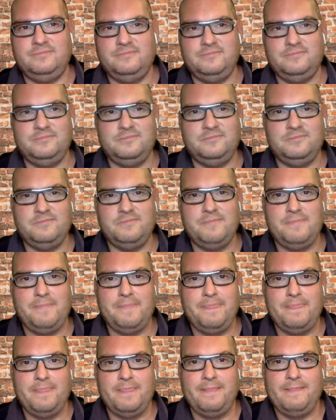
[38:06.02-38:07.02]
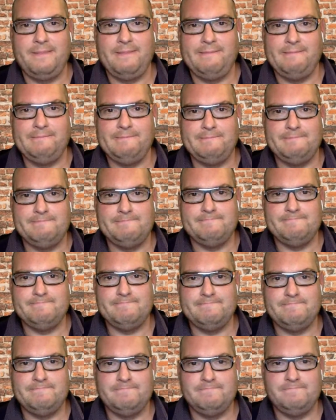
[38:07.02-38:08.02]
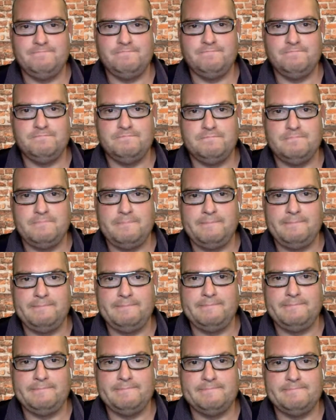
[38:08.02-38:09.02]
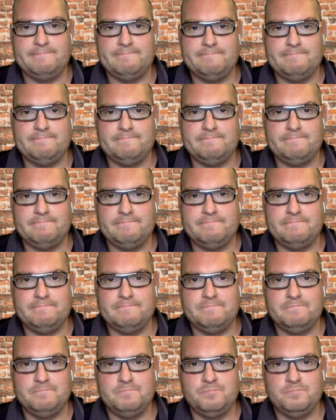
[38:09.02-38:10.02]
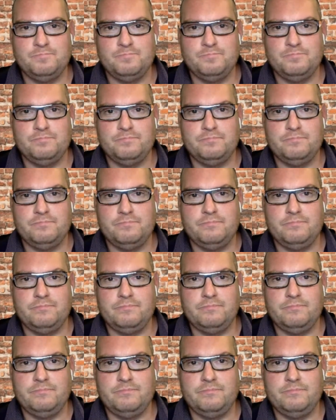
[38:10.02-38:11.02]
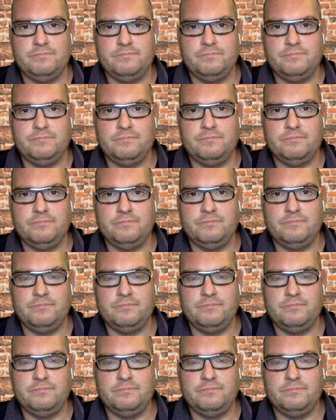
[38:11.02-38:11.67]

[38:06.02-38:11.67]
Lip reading: No words are spoken by the person on screen.